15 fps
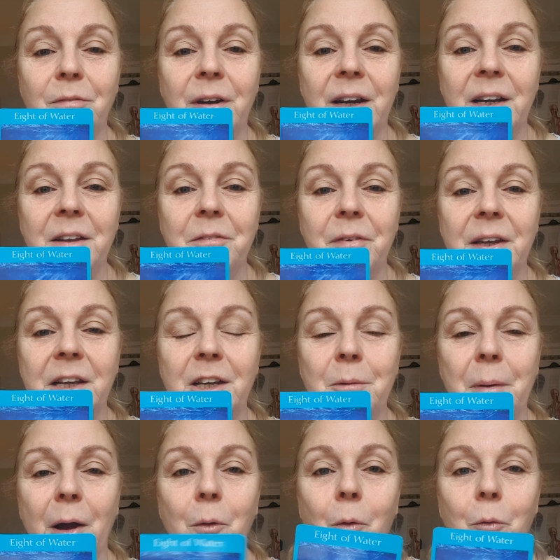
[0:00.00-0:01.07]
really thinking
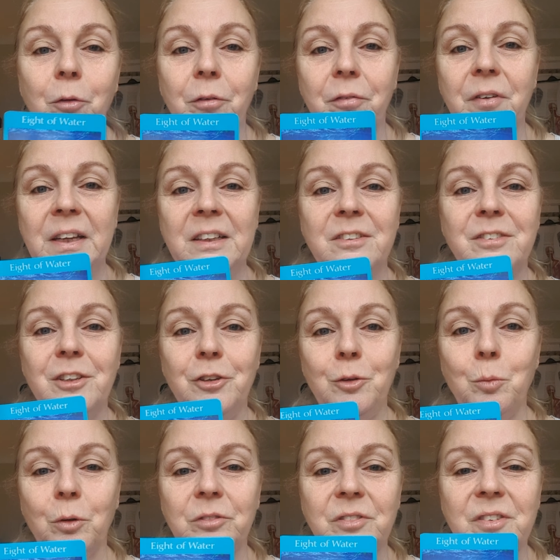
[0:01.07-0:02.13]
about all the things that
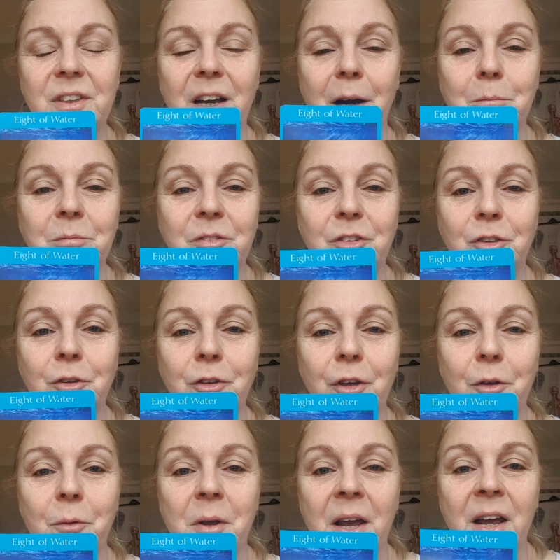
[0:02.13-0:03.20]
you want to come to
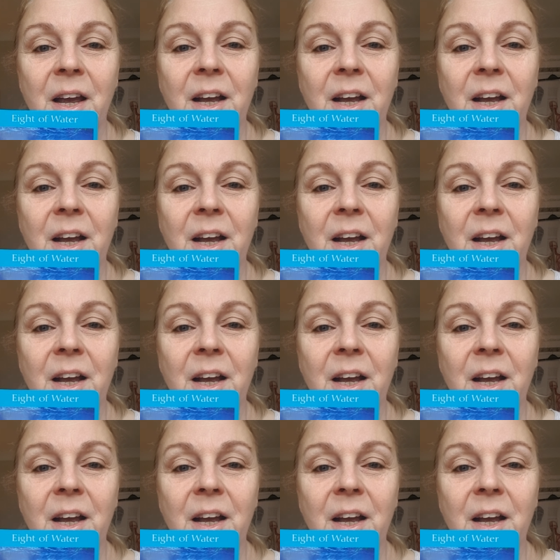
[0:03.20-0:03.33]
you.